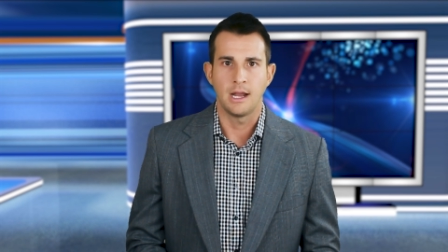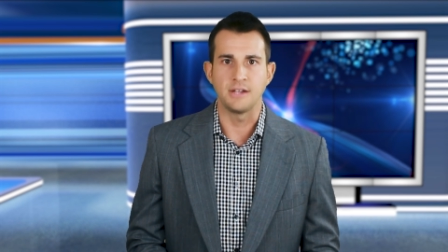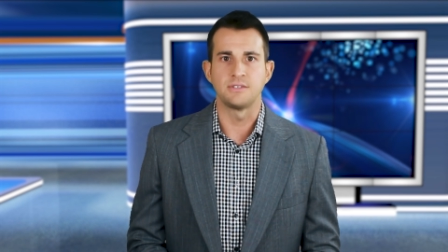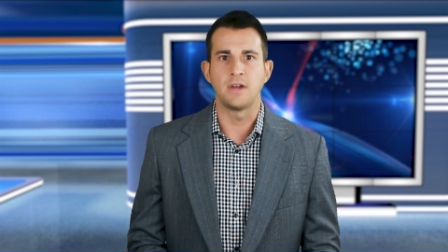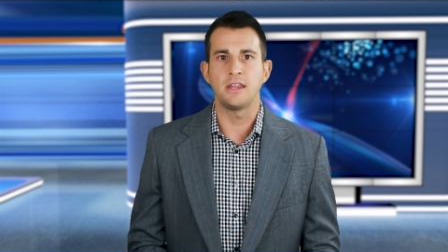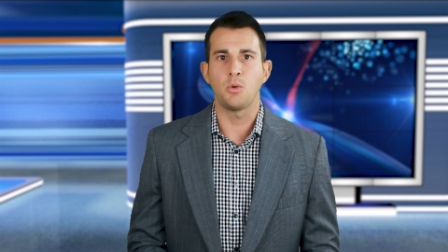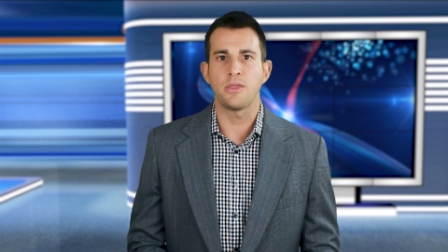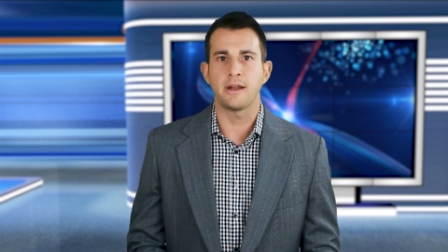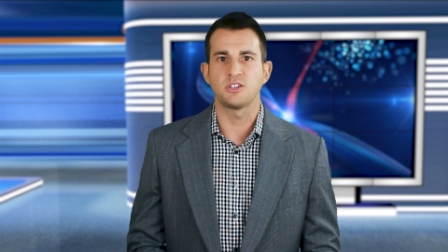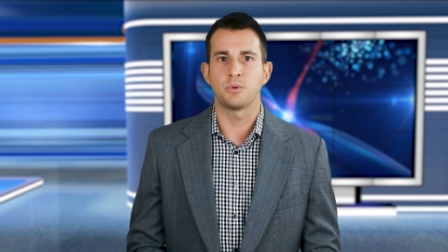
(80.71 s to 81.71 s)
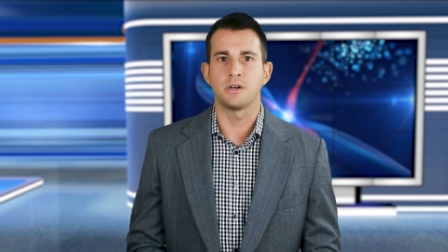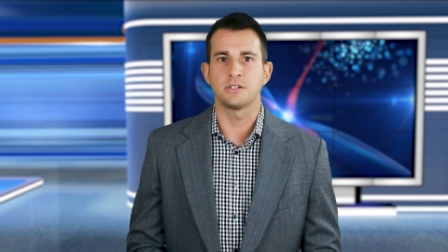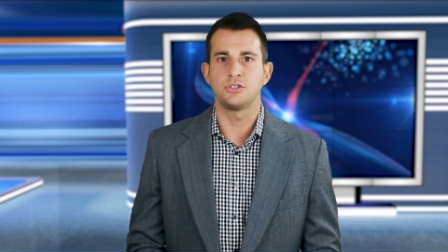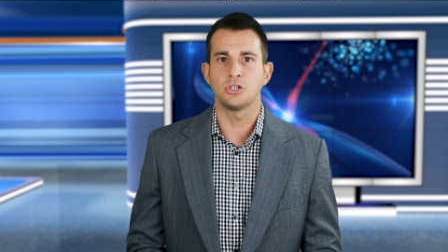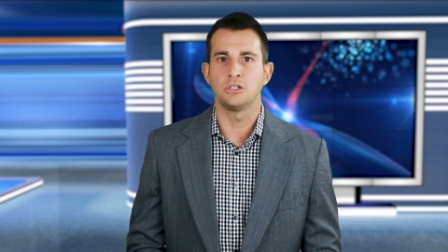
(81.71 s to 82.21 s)
Hudson Valley weather
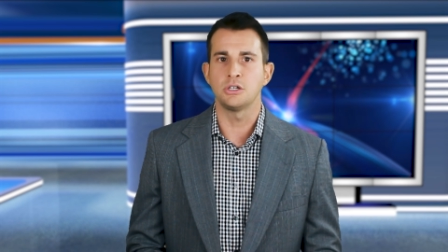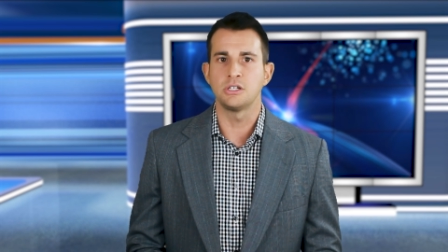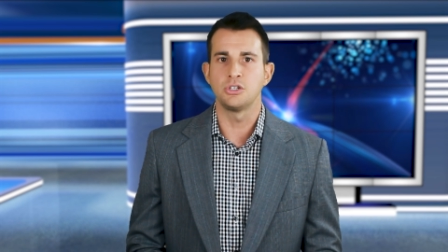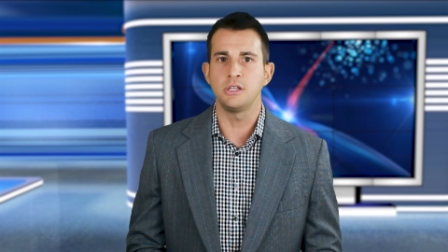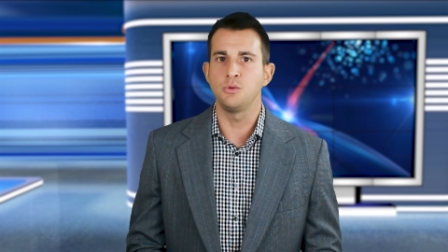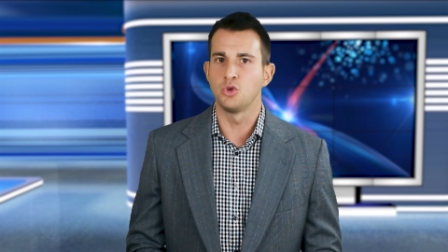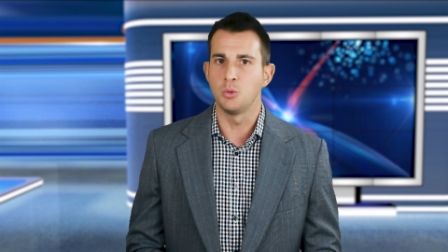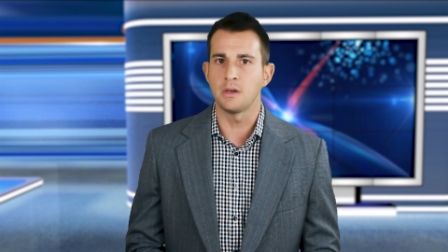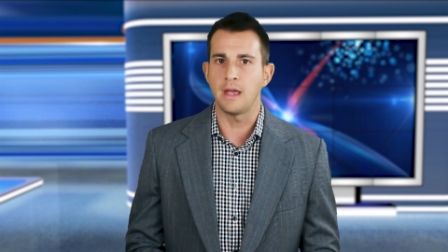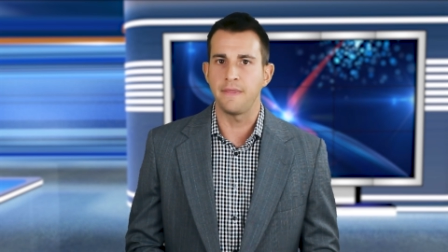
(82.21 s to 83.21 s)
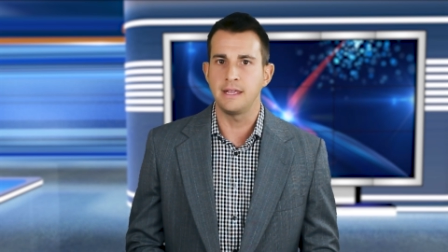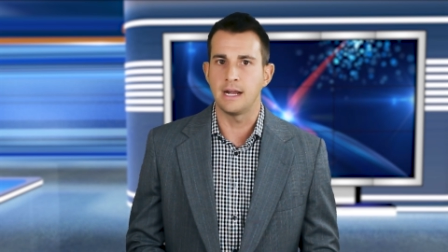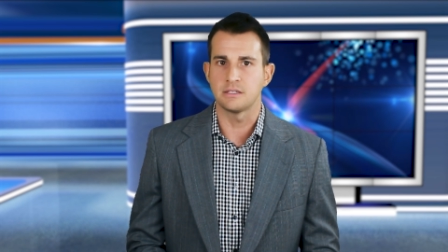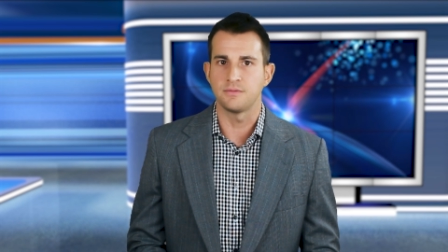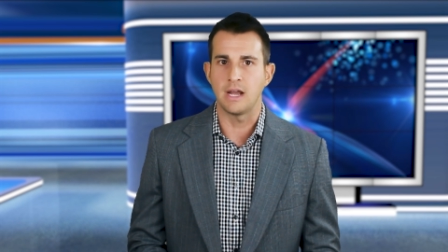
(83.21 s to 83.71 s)
experts took a look into the rumor that the
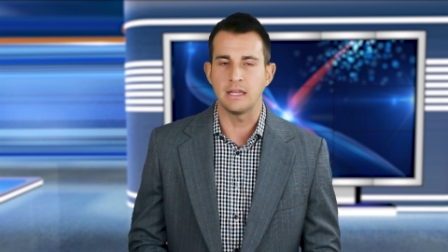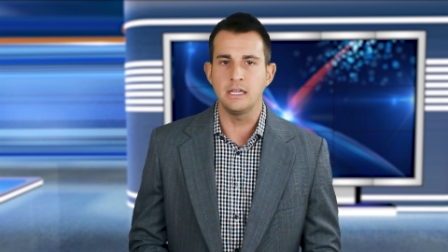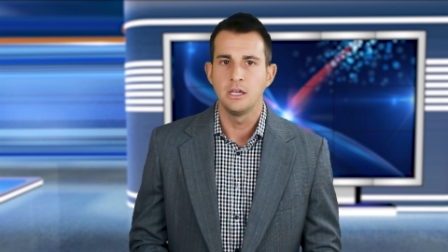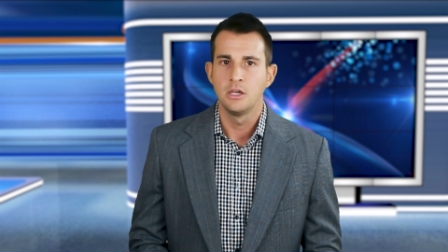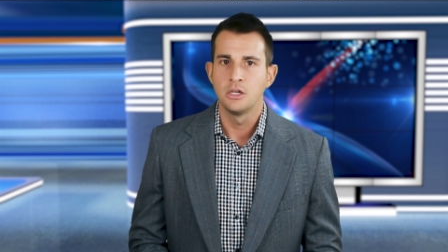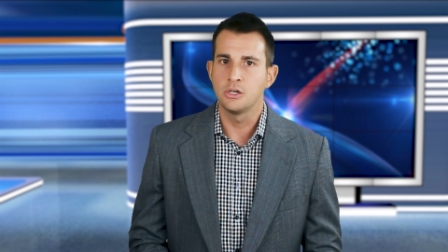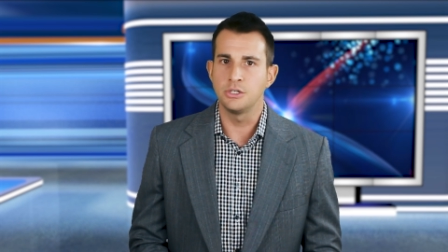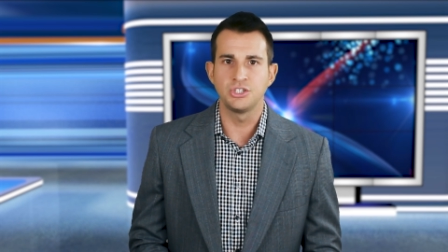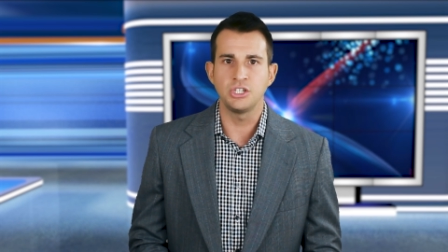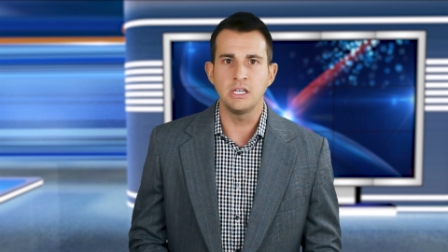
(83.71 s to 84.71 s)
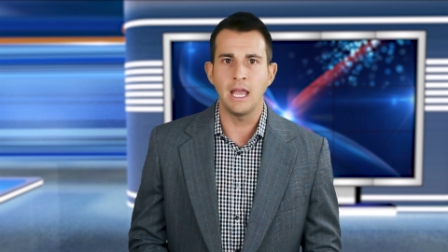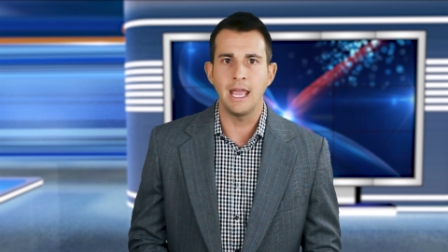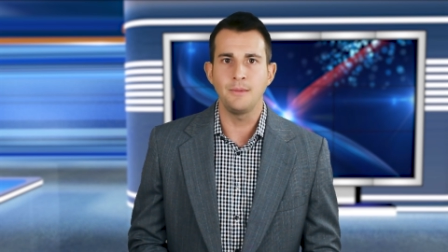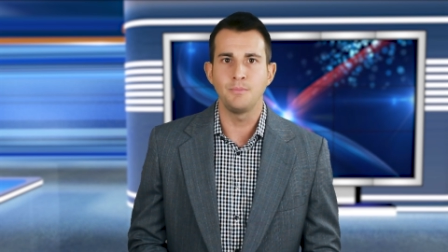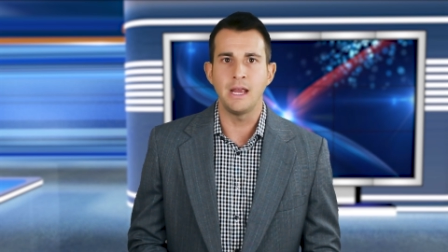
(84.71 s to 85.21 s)
Hudson Valley could see
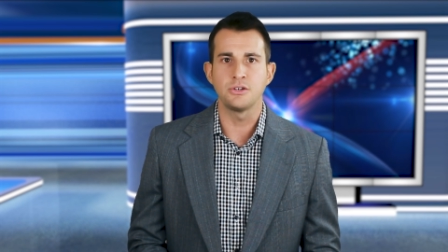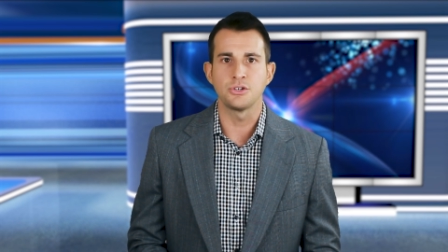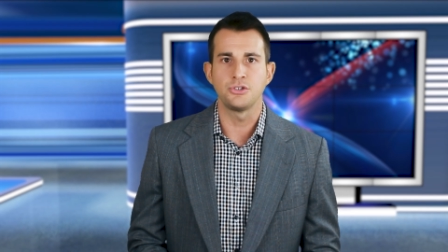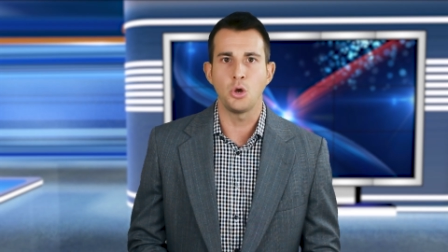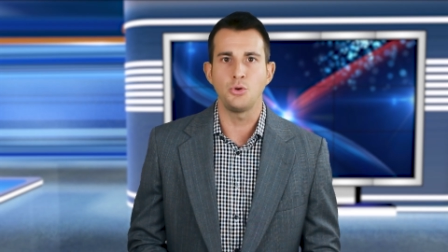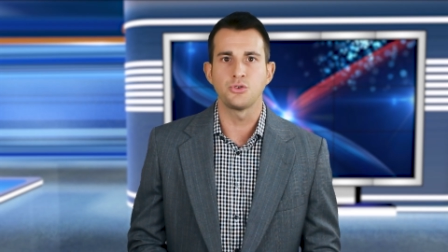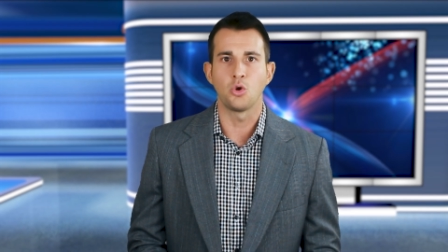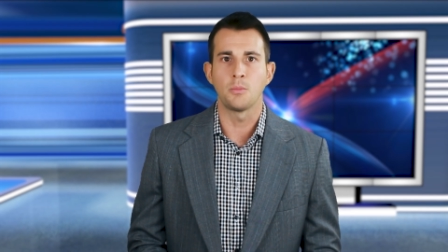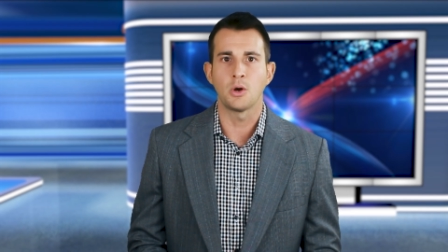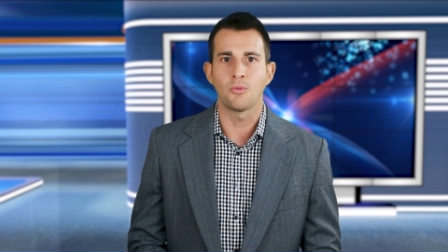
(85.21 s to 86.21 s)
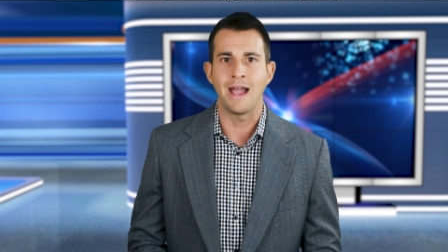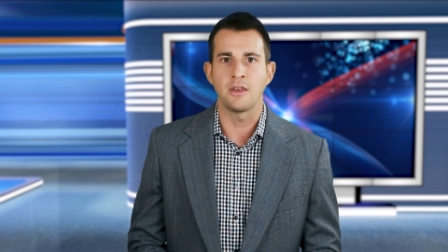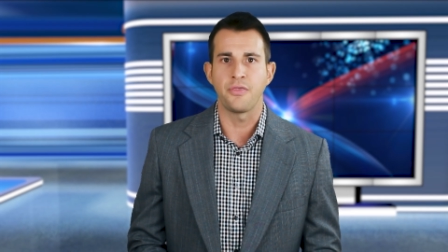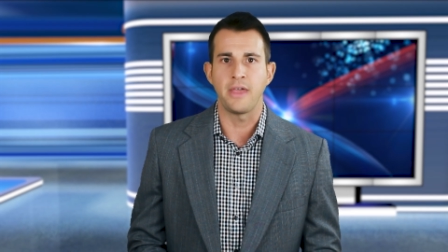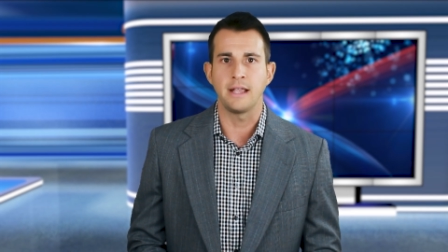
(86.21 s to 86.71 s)
a major snowstorm around